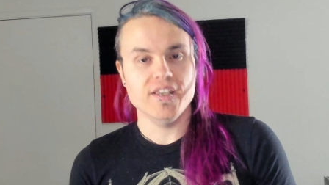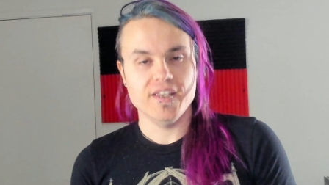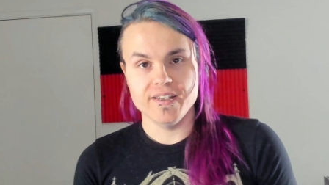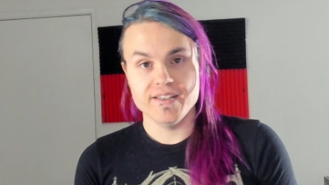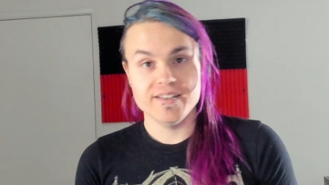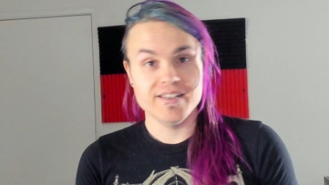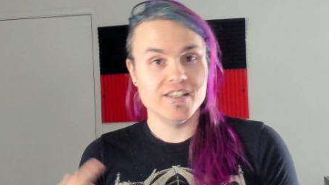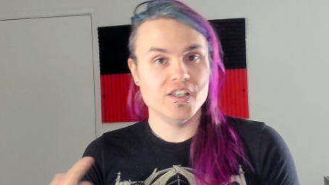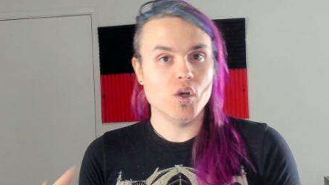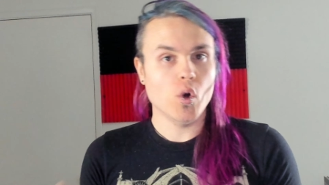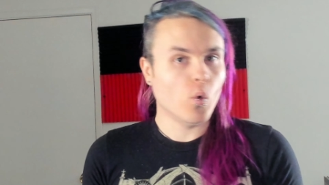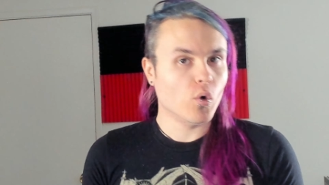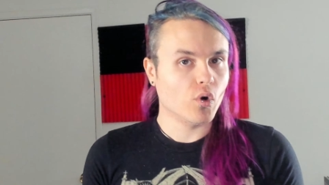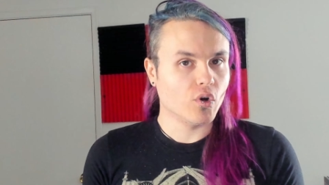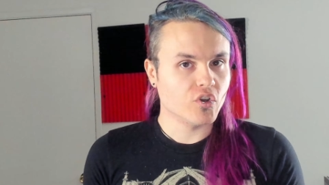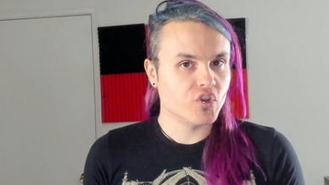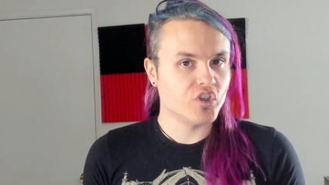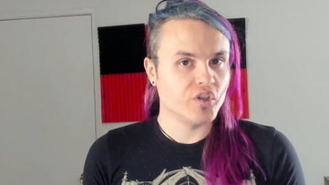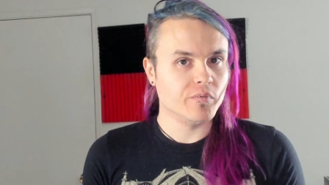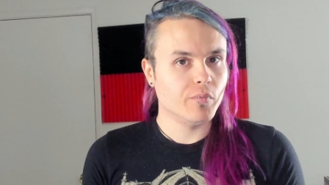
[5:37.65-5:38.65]
Easy
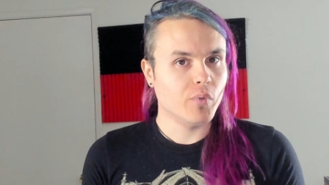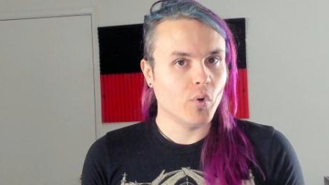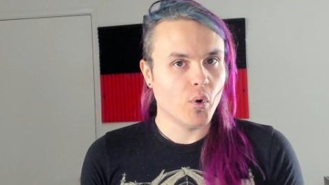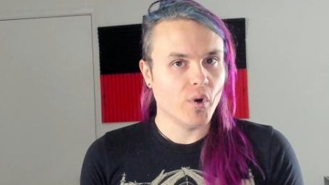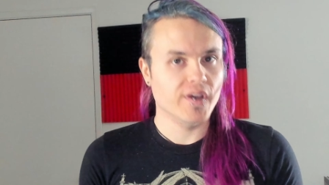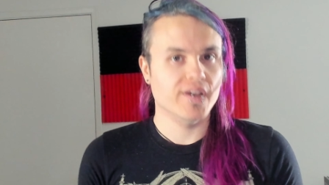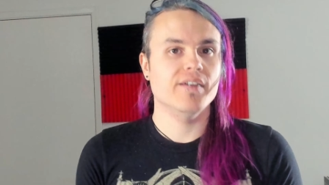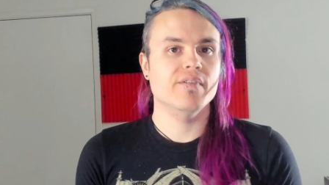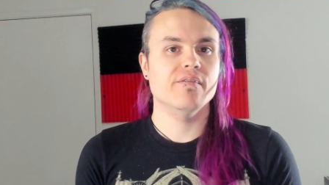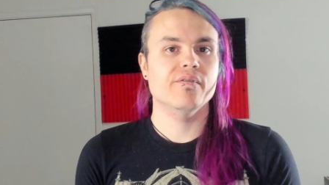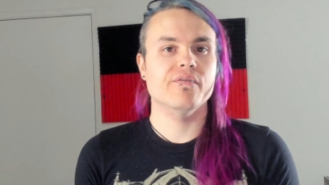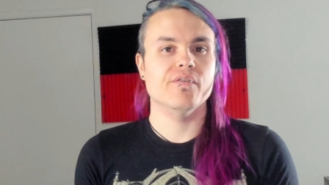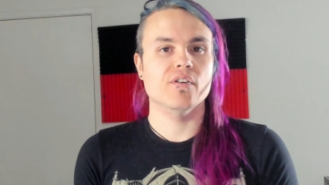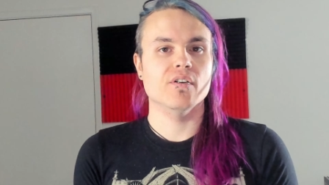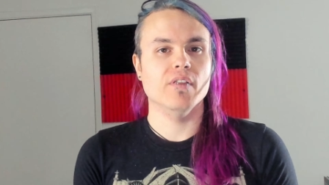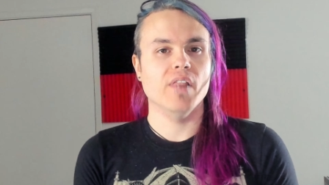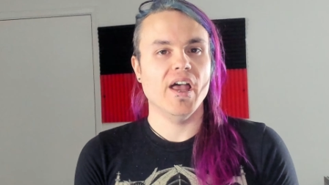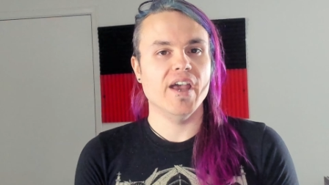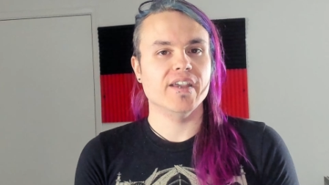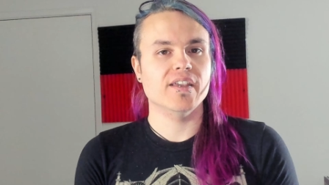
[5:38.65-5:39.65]
origin point for
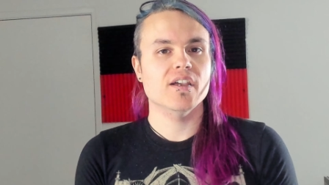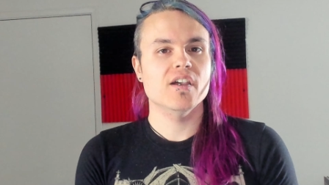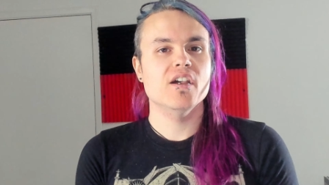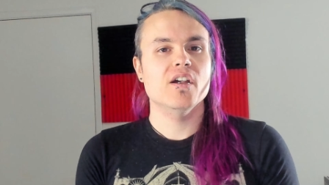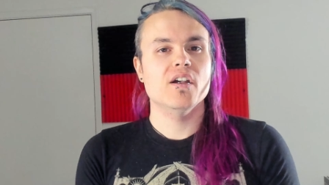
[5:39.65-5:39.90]
like